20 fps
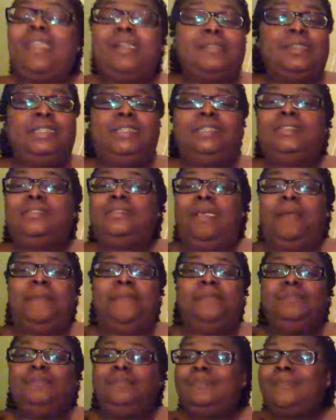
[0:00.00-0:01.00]

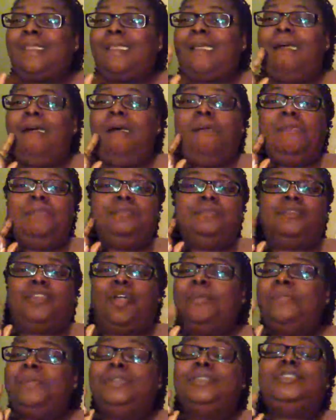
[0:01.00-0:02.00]
Listen,
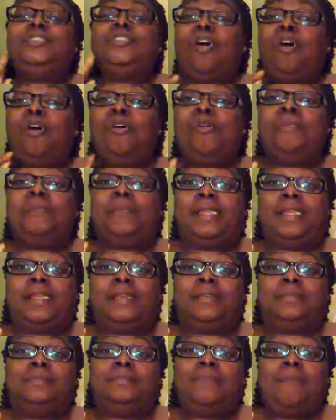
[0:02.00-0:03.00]
nobody told
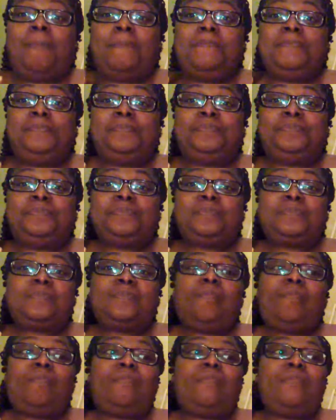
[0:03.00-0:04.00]
me
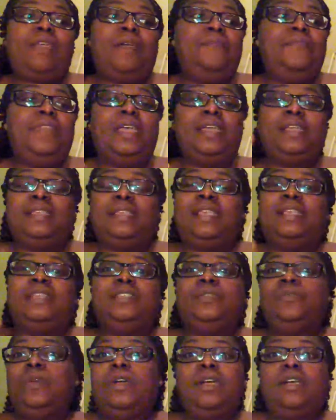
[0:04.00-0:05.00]
that
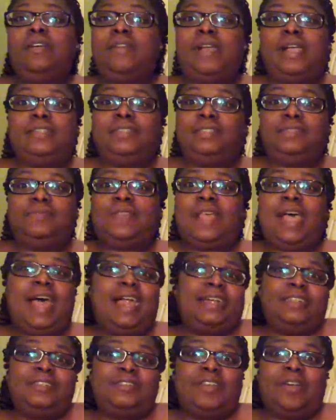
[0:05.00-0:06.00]
geese were aggressive.
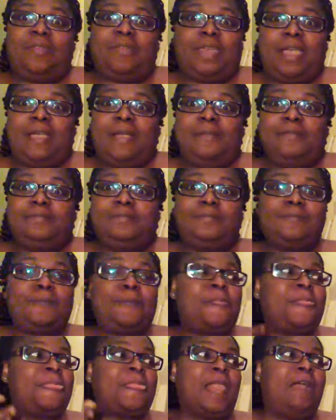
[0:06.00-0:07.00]
I didn't know that.
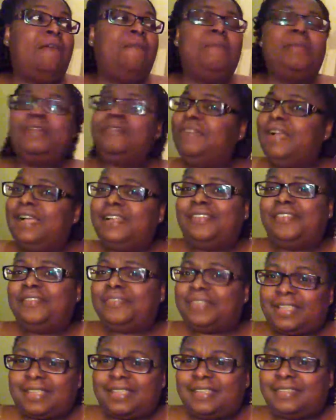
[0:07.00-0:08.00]
I haven't been around
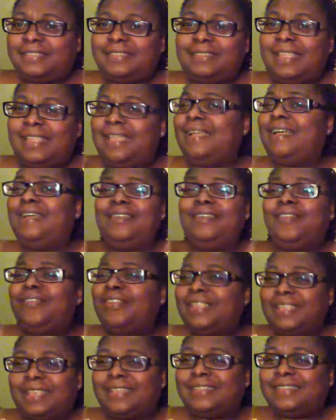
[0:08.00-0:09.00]
no geese. They ain't got no
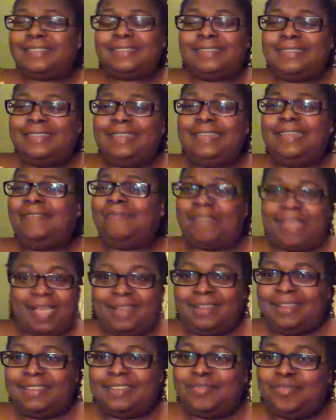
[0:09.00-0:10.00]
geese in the
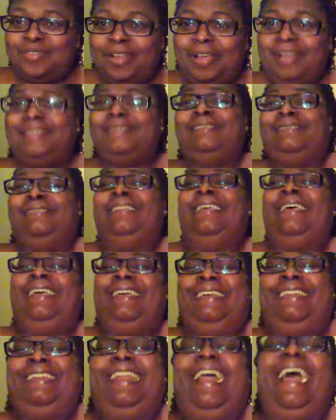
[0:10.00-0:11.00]
valley, you know what I'm
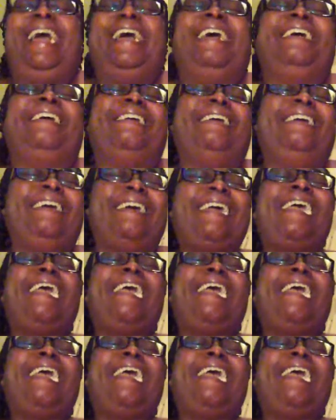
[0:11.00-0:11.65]
saying? Like,